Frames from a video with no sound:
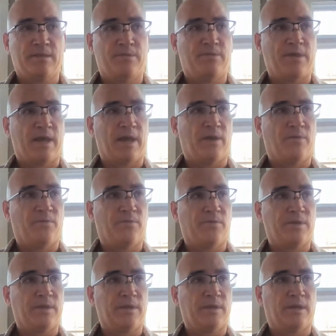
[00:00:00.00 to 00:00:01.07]
that
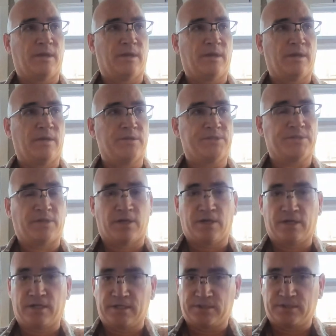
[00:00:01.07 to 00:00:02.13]
we are
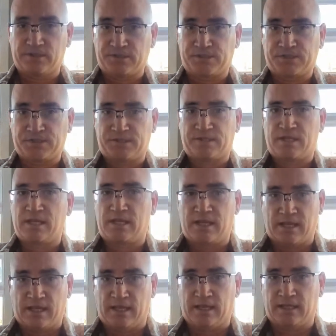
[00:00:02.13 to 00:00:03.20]
starting to
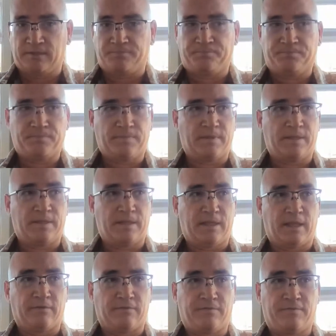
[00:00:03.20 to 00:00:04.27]
see and
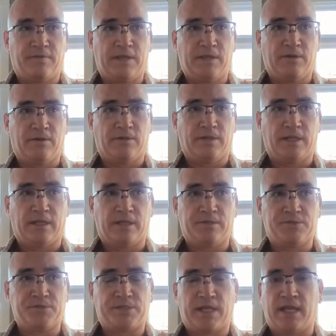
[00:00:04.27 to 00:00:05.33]
and feel and
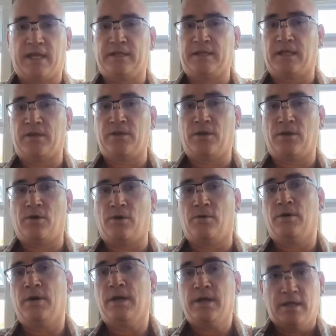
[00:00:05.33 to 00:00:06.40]
understand and
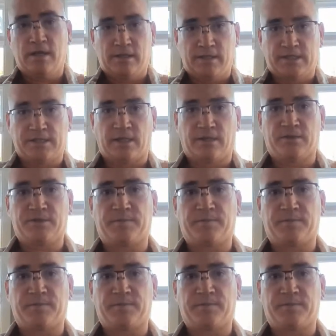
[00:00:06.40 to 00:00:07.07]
know these other